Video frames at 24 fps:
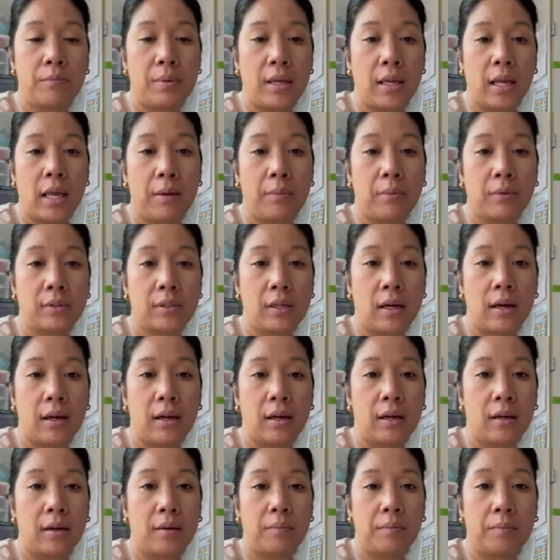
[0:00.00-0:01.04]
being able
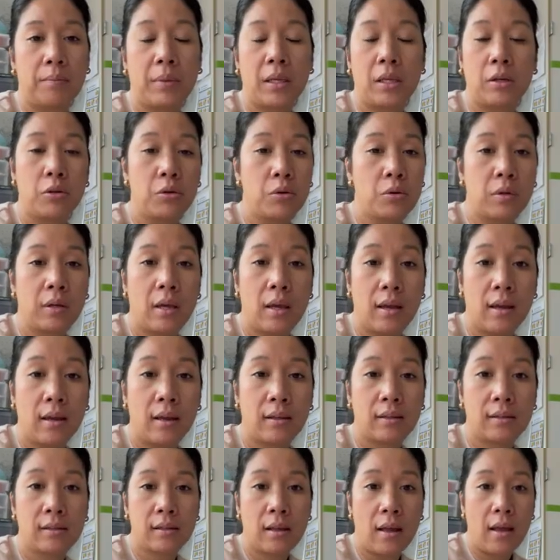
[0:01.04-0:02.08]
to meet new
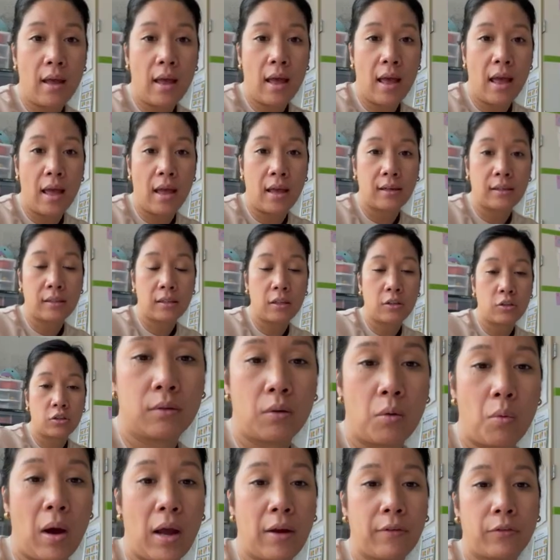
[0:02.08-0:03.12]
kids and teach a
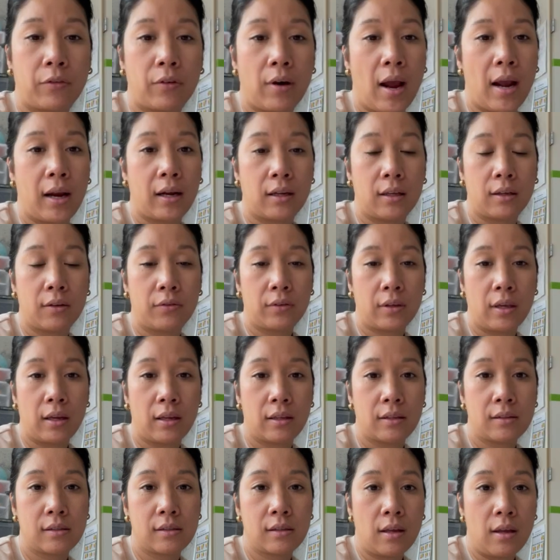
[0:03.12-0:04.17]
wide variety of
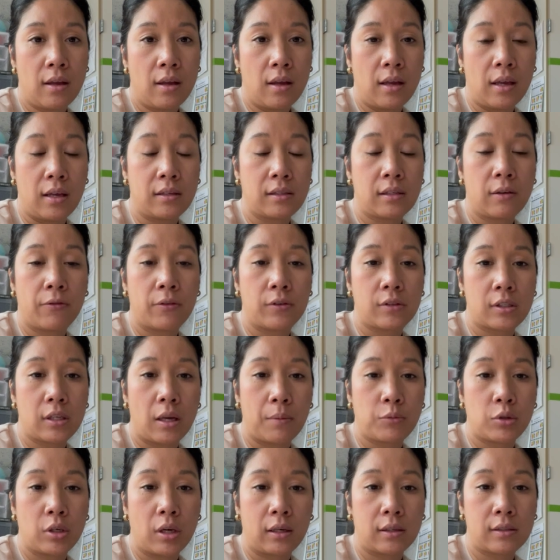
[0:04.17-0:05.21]
kids in different
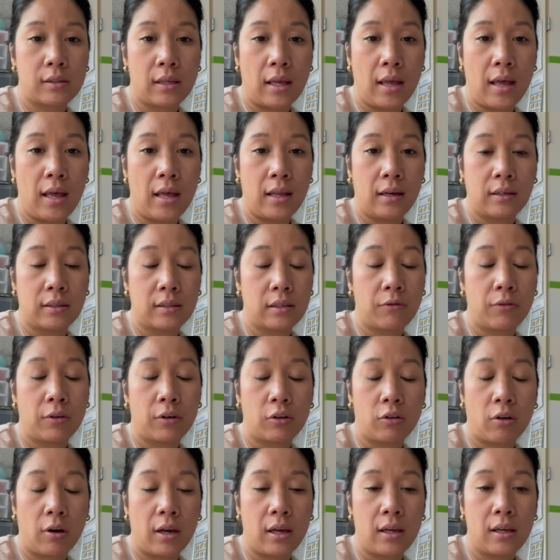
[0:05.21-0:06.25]
subjects and
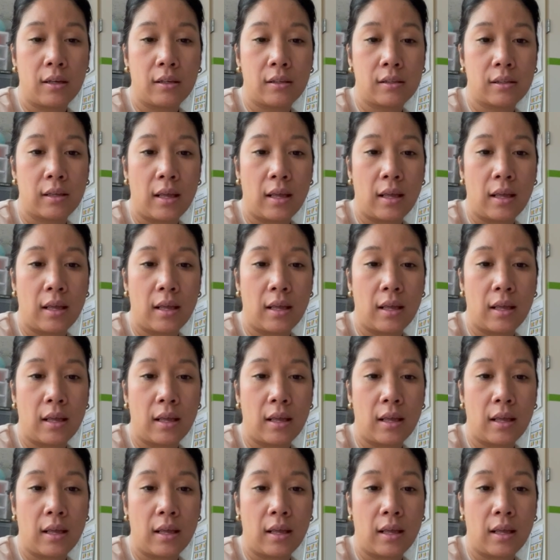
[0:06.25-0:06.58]
different grades